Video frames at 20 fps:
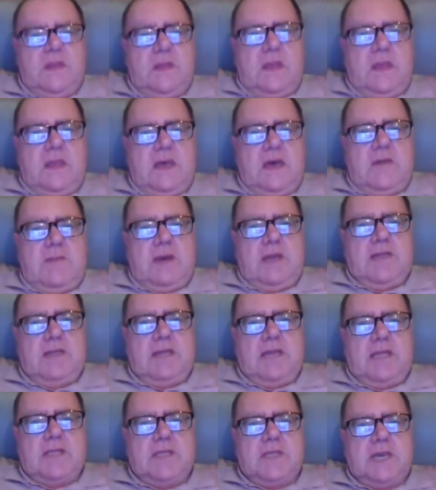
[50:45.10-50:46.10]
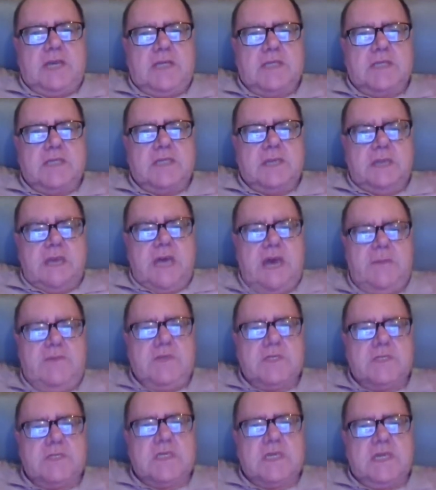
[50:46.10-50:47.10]
Am I Dead? Yes.
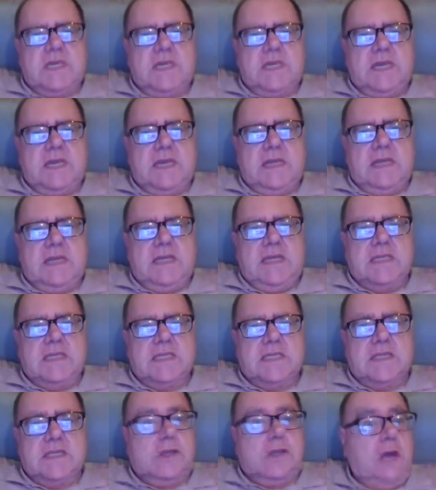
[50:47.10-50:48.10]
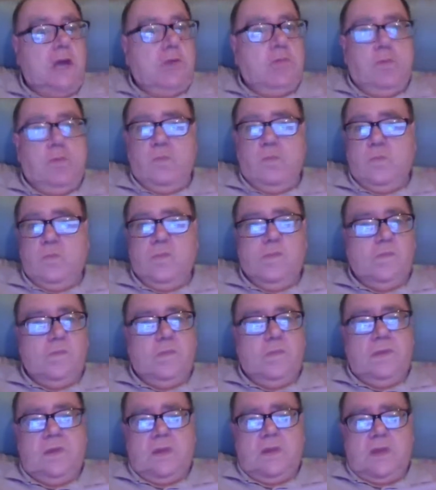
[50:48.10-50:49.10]
Have you seen Kill List? No.
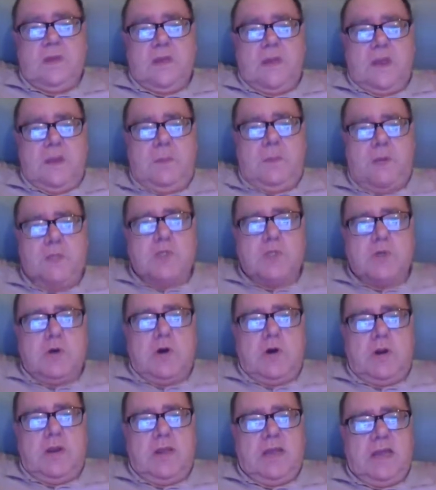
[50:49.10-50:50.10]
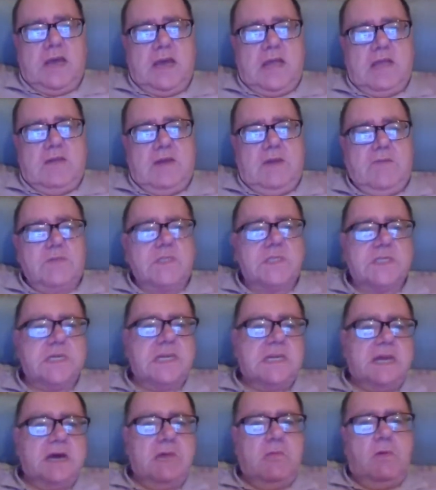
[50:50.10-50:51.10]
British horror kind. I haven't
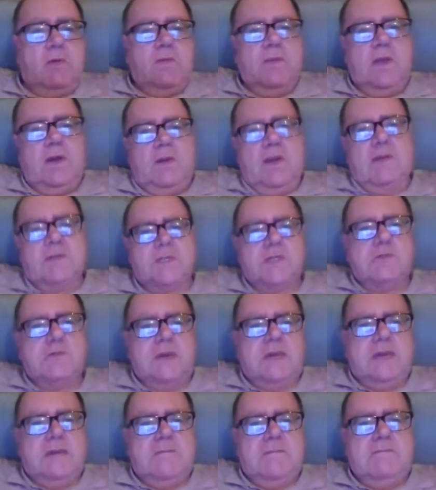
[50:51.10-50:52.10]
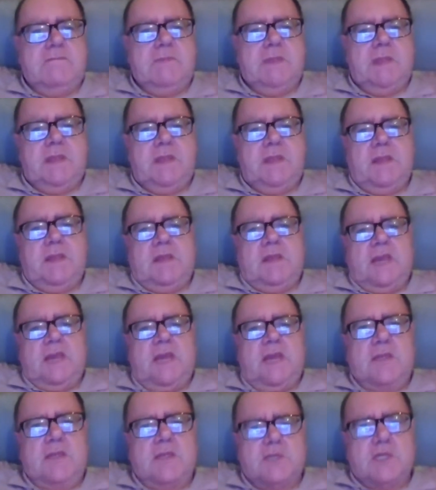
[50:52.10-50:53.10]
seen that one. No, I'll
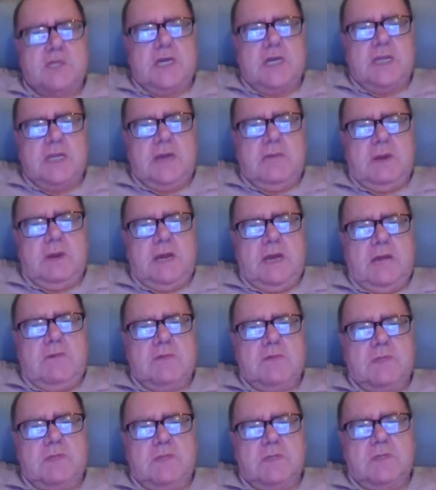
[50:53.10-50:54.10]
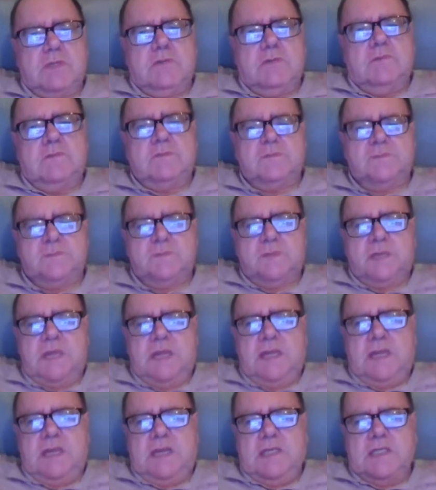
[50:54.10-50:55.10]
have to check that one out.
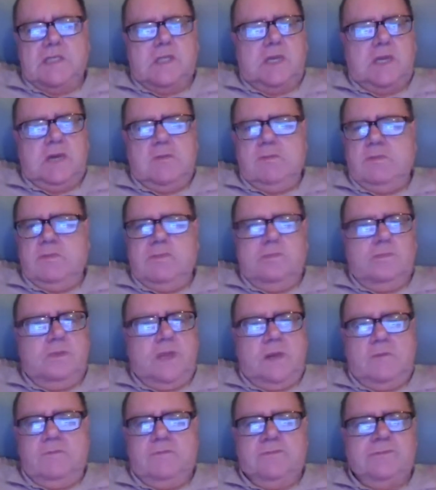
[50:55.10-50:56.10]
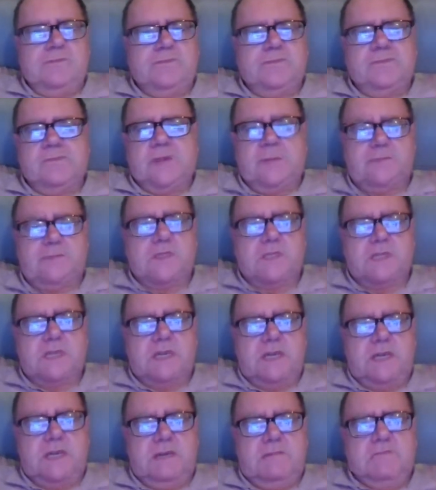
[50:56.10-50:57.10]
Kill List? No, no, haven't
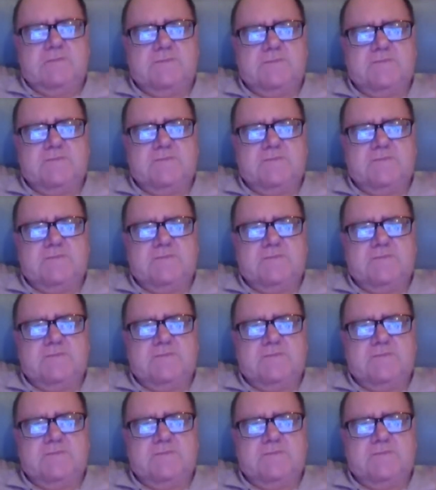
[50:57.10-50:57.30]
seen it.